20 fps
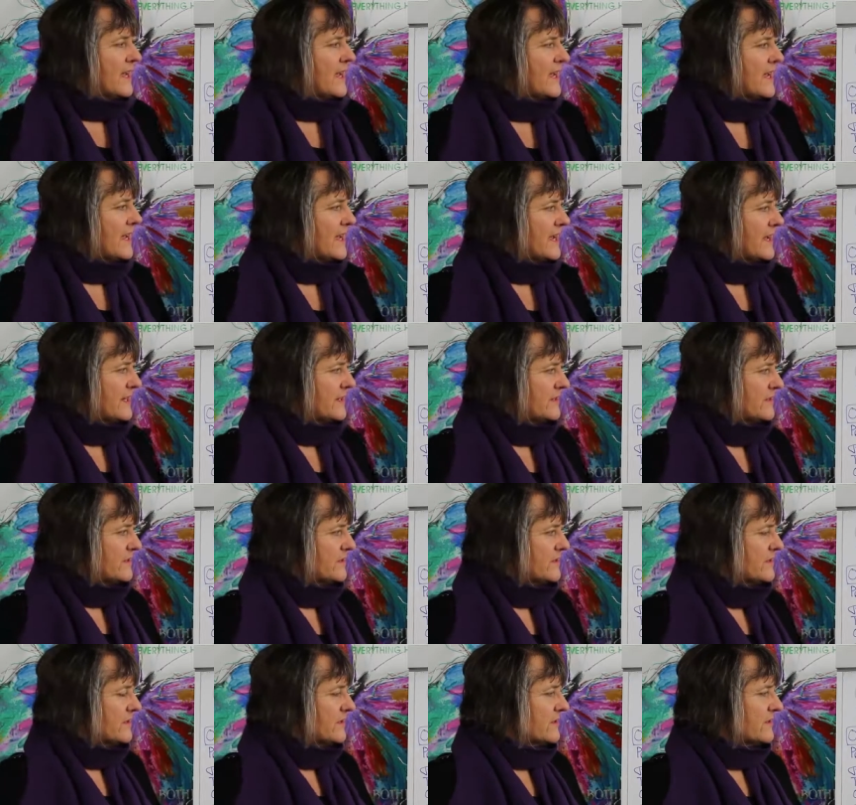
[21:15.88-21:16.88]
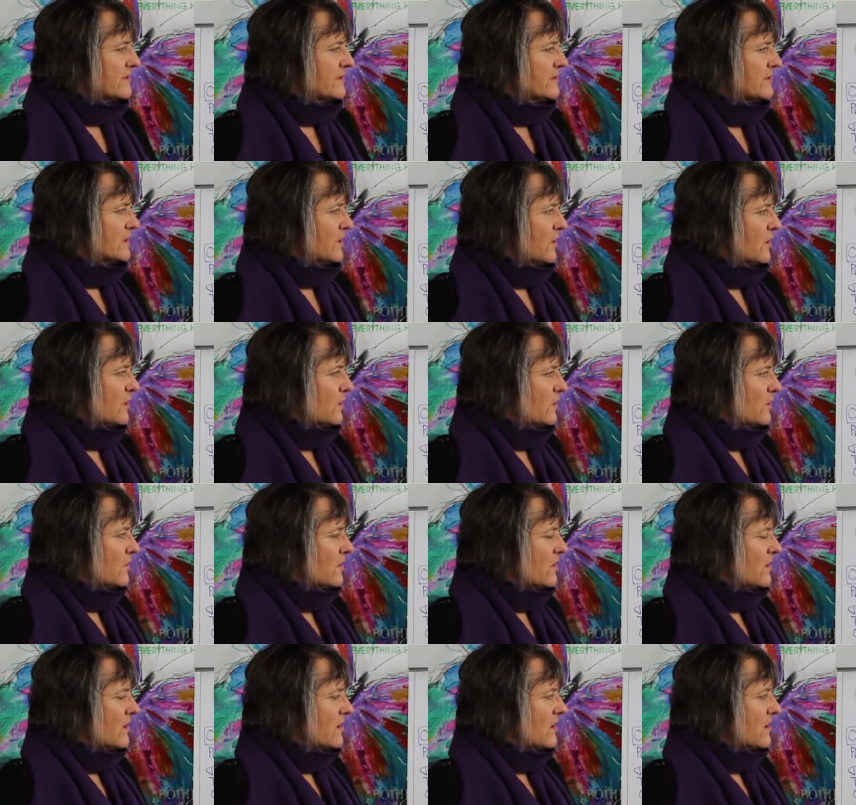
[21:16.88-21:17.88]
And
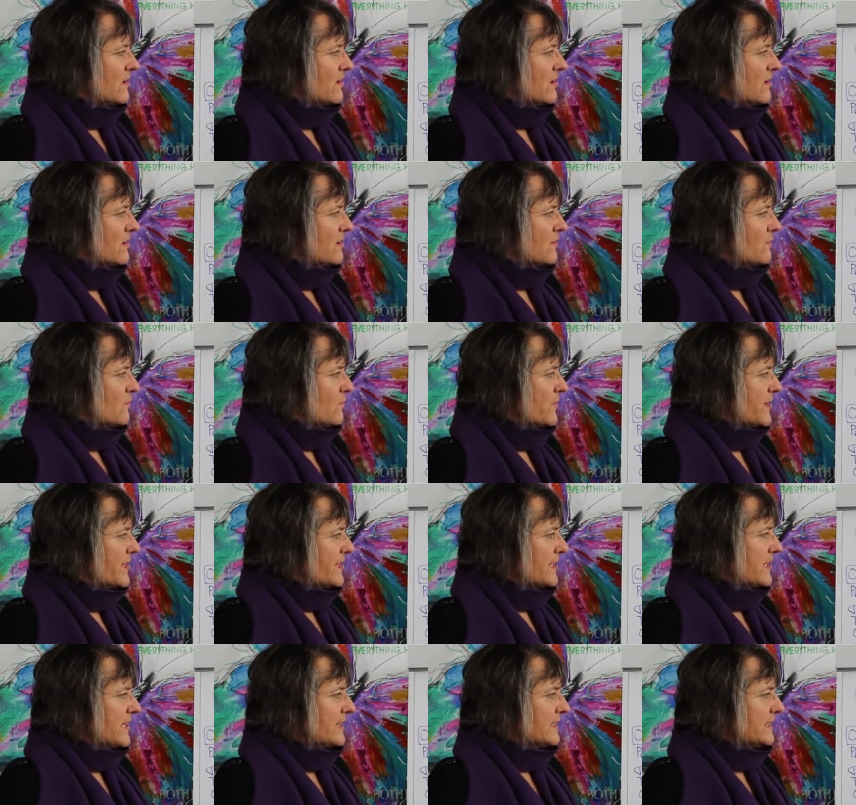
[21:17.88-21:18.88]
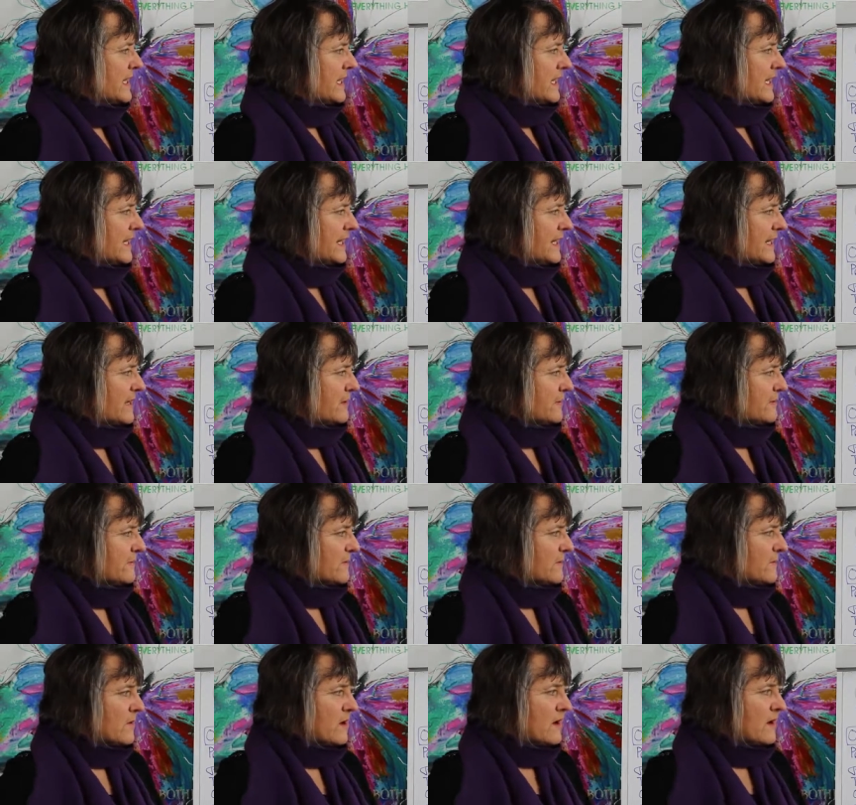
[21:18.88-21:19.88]
so we can clear
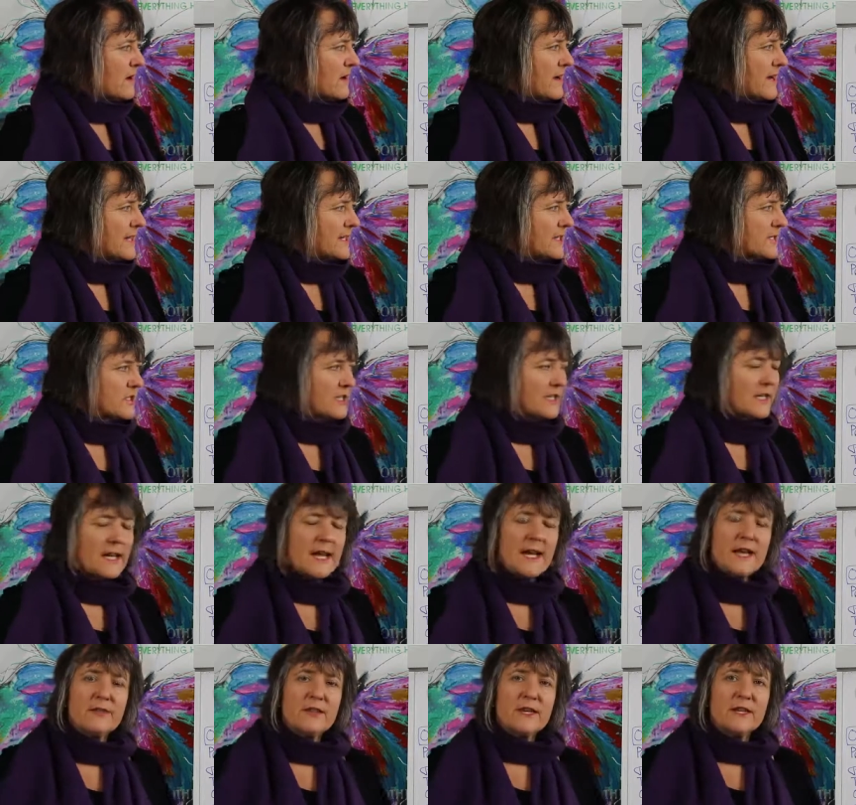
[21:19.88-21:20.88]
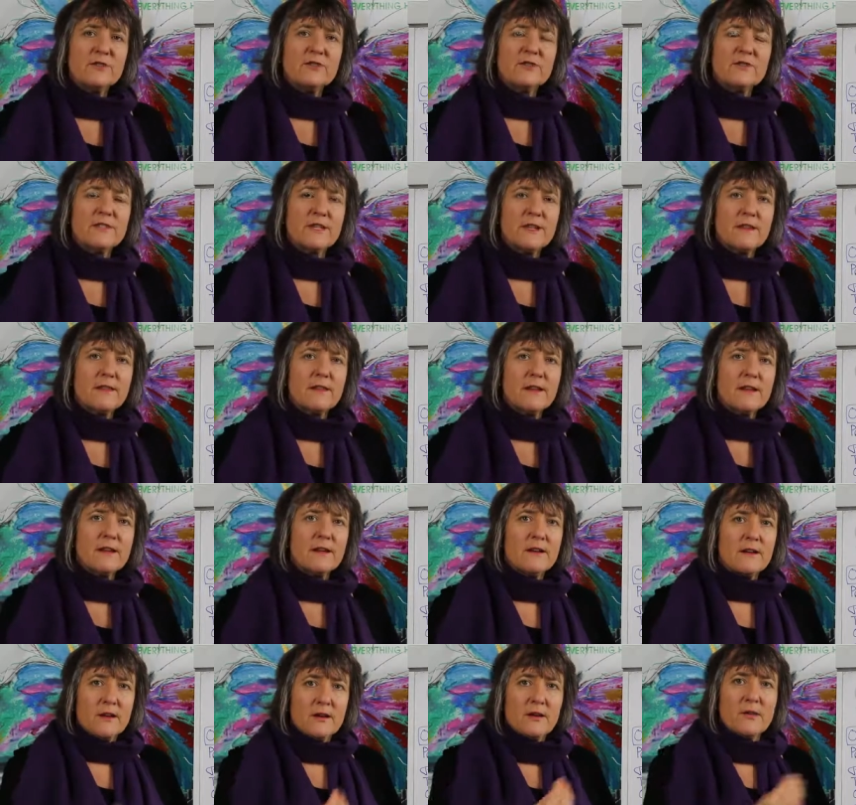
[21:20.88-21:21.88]
our energy and the interesting thing,
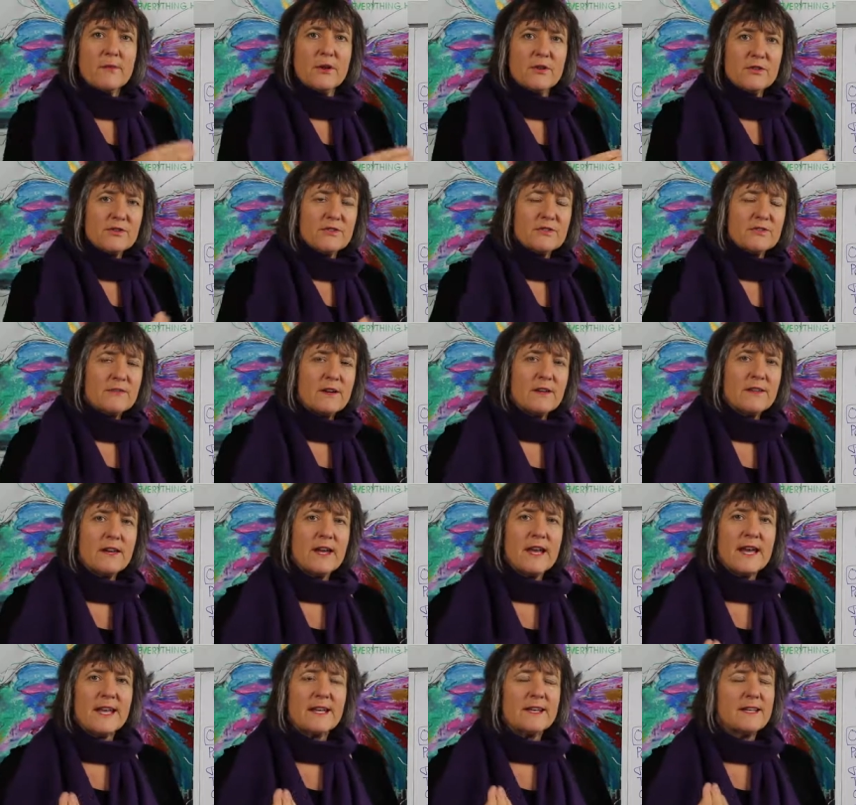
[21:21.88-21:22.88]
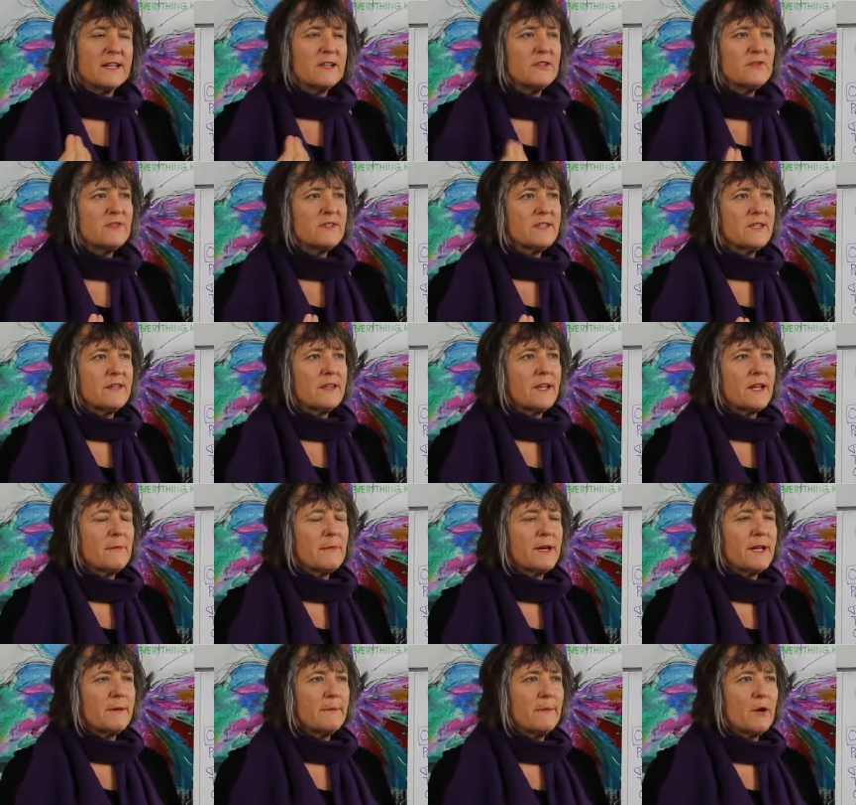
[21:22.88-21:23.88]
uh, our emotions rather, and the interesting thing
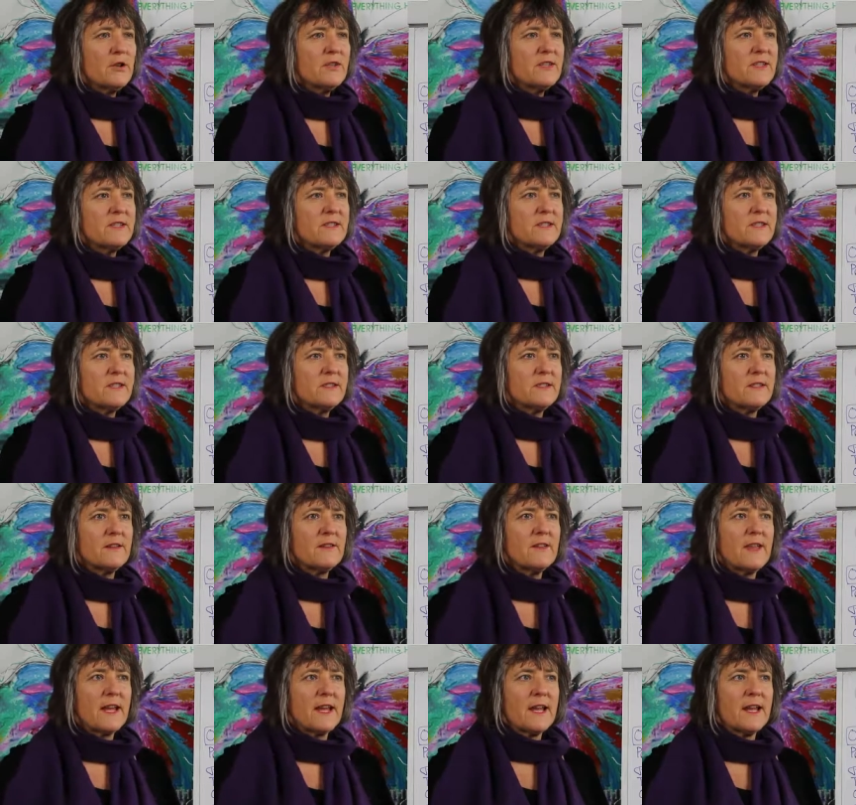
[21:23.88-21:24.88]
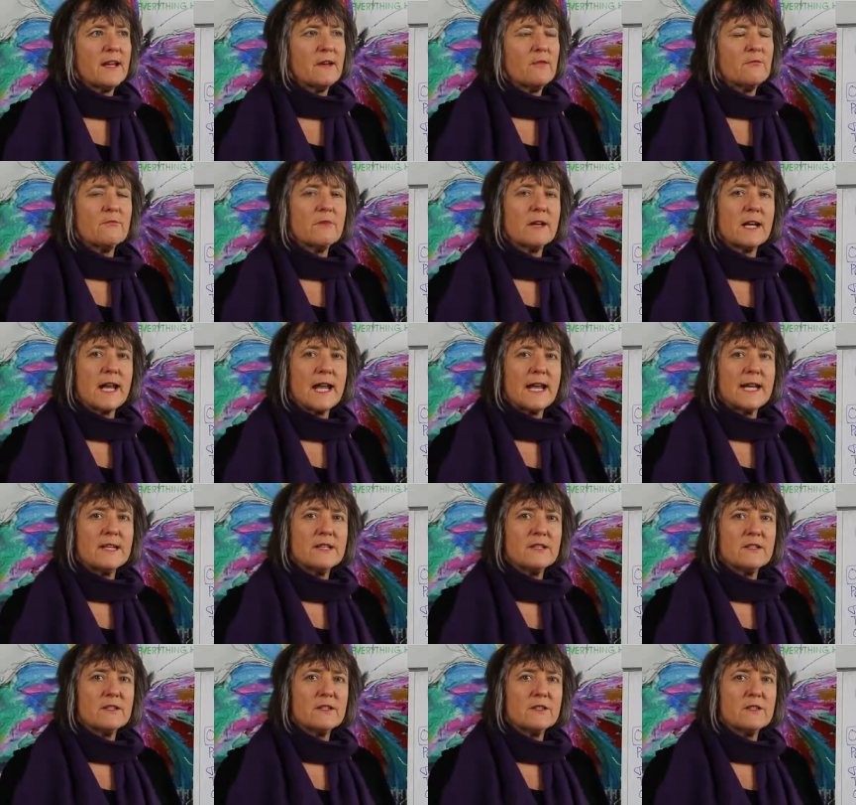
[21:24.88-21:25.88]
about emotions is that they
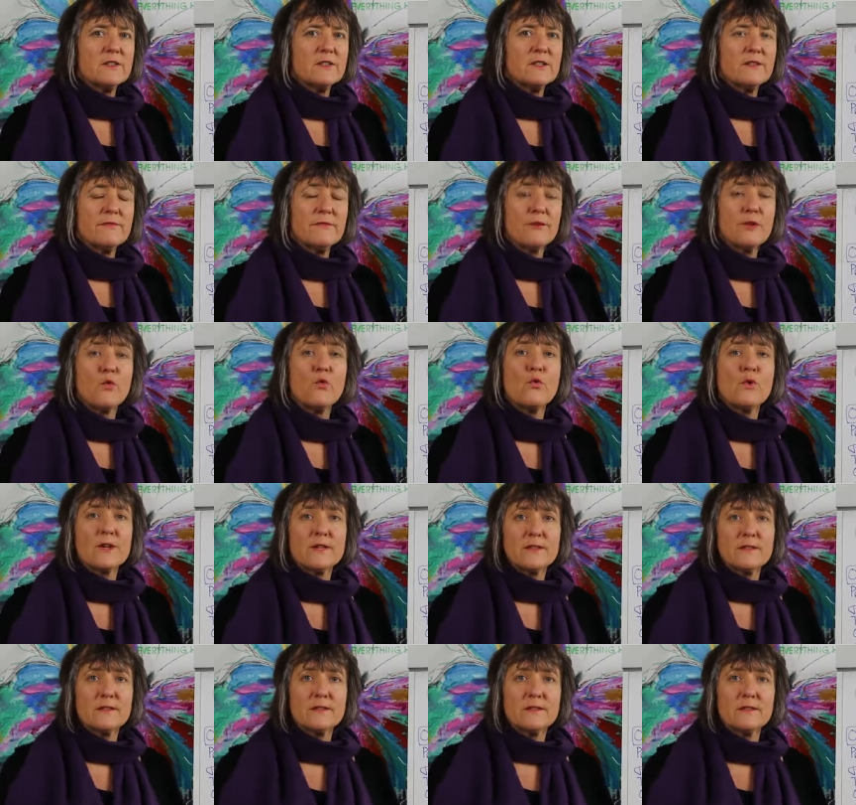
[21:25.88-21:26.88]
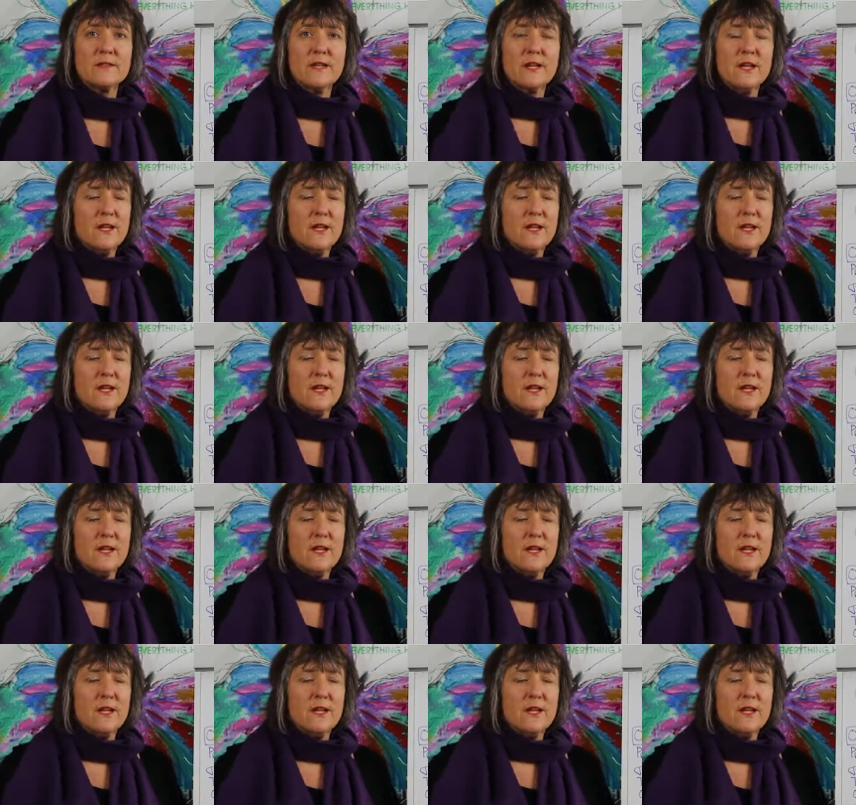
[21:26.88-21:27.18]
relate to different organs.